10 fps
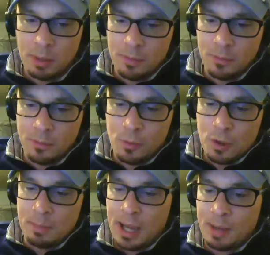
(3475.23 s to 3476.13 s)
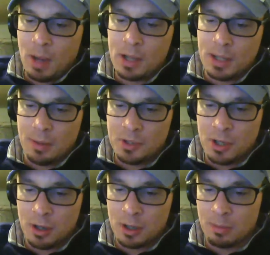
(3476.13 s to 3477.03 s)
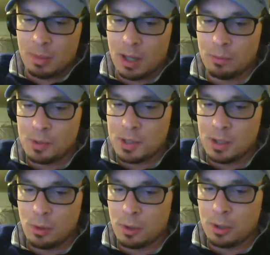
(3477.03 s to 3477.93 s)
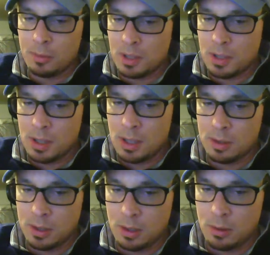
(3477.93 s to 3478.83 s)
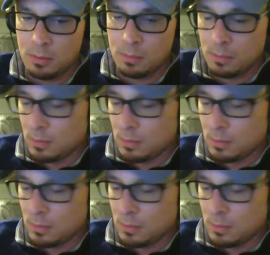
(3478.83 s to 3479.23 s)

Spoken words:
But, of course, that black box I was talking about was nowhere to be seen, so